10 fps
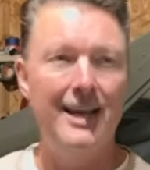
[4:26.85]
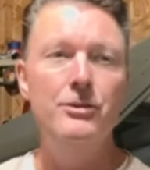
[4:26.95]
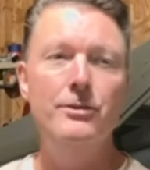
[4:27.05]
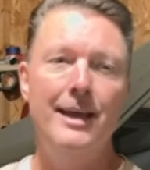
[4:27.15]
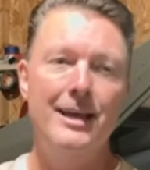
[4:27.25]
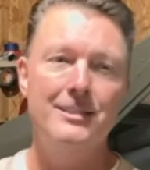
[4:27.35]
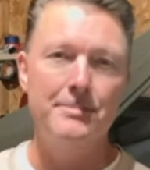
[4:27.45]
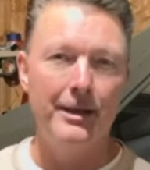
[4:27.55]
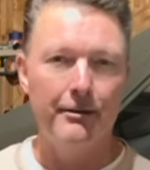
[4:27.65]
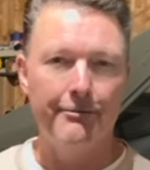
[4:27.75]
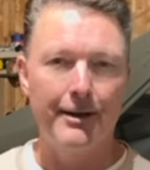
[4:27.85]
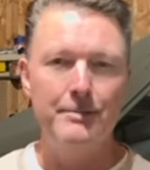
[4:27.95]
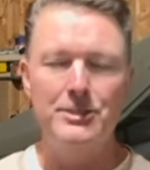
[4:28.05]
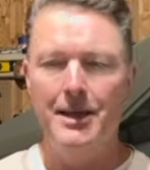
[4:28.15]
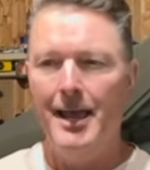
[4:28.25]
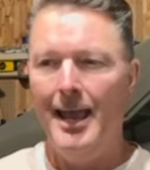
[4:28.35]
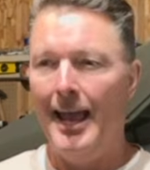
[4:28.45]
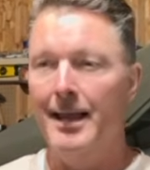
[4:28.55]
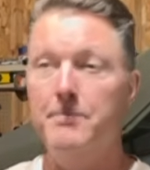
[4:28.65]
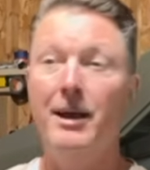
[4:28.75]
I knew he had some airframes
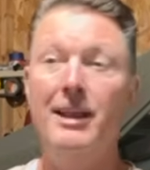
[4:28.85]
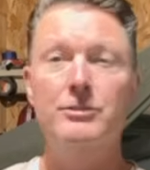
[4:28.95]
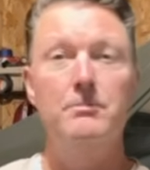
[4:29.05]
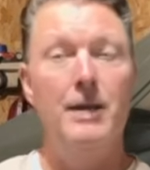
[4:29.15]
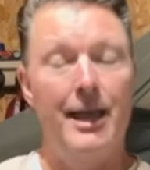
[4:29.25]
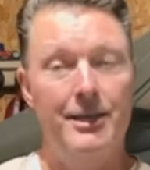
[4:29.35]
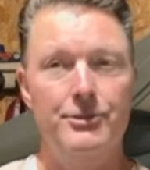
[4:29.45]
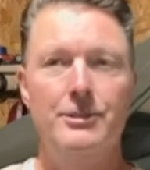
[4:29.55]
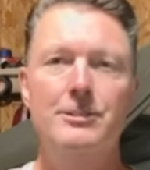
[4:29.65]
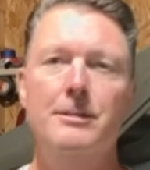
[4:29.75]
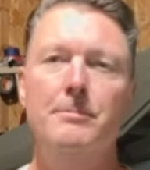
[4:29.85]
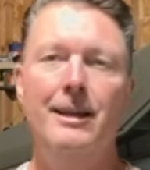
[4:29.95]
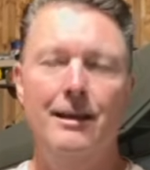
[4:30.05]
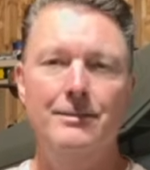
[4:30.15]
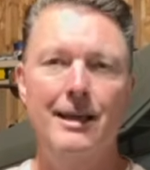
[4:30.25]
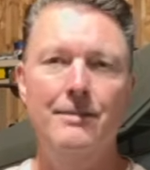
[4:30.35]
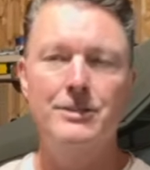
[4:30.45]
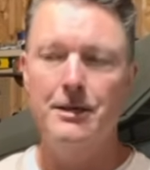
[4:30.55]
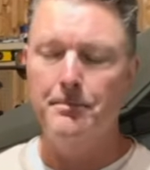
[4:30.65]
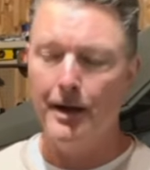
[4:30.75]
and he might have some engines and he might have
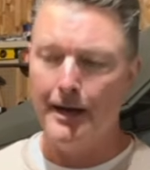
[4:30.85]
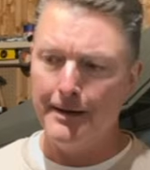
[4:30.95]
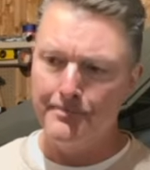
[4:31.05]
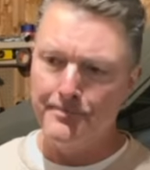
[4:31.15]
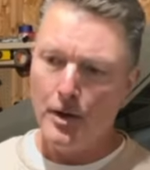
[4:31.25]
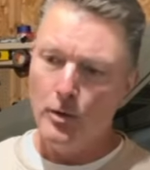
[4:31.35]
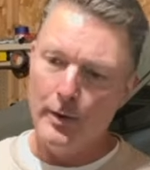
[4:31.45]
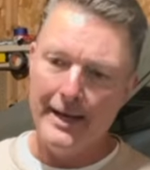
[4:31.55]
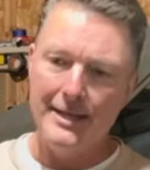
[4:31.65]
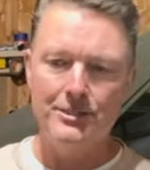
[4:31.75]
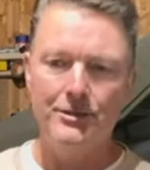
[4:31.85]
some wings.